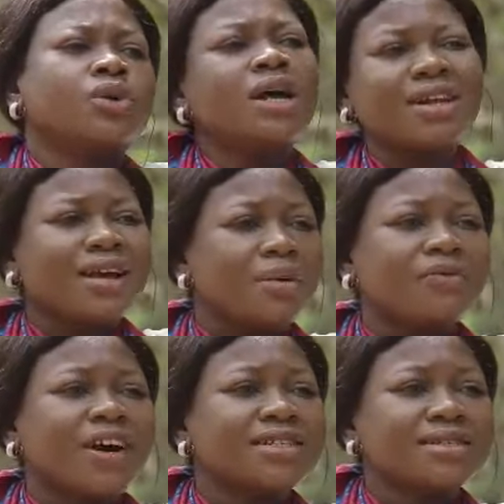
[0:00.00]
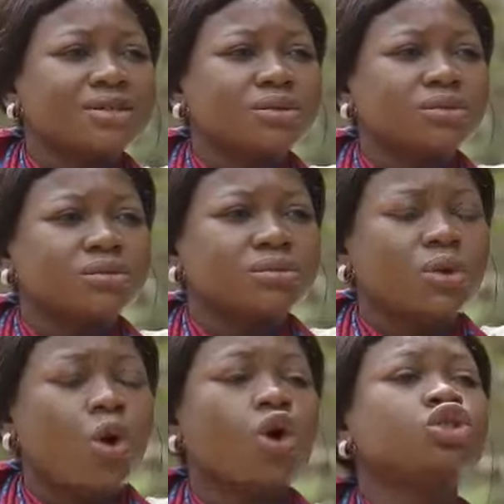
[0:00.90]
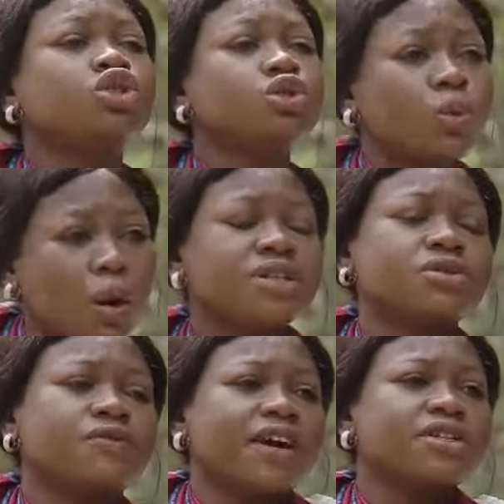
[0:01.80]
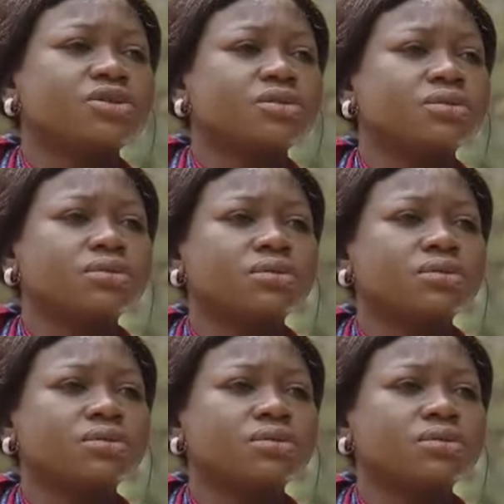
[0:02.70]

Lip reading: Do I look like I'm fighting you? Or do you want me to fight you?